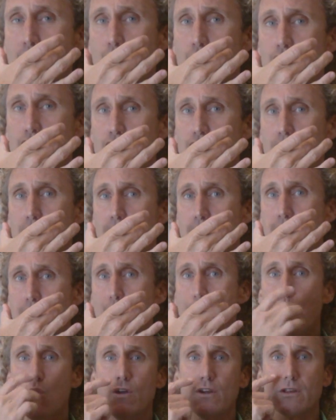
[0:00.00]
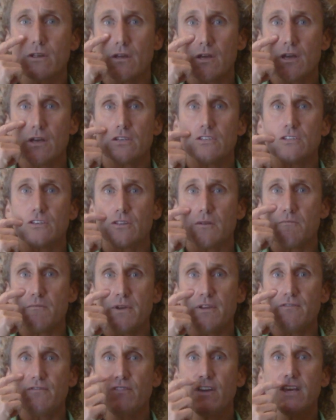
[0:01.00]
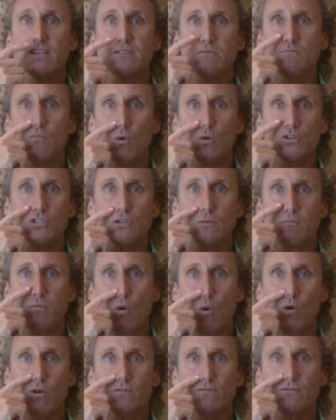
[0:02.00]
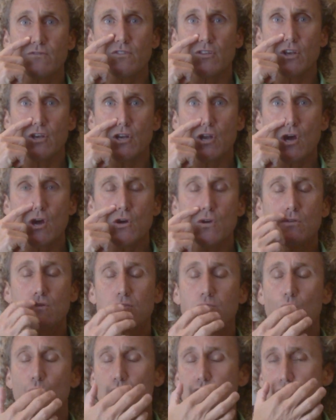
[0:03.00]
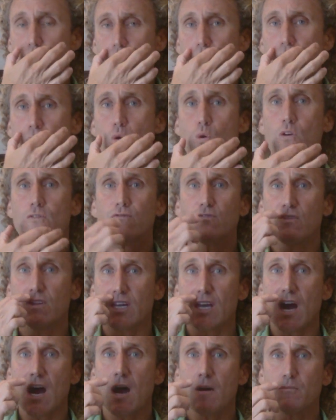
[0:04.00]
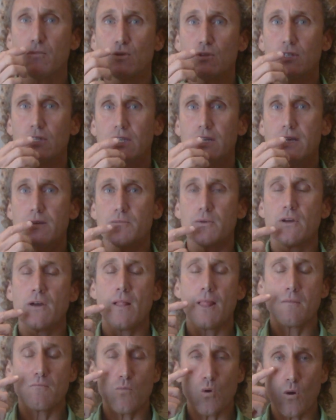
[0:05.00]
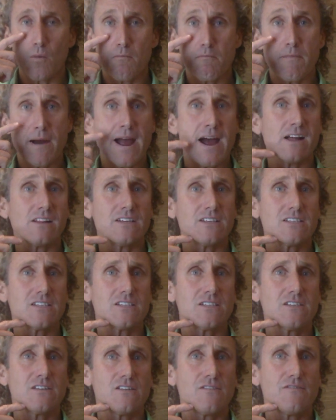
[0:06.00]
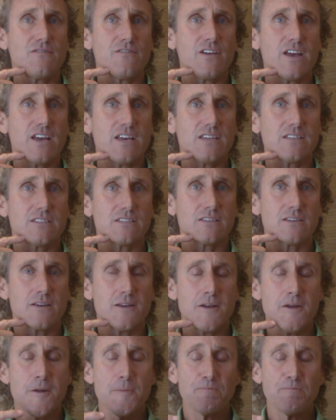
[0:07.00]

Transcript: more support to the midface, more support for the nose, more support for the upper lip, more balance to the face.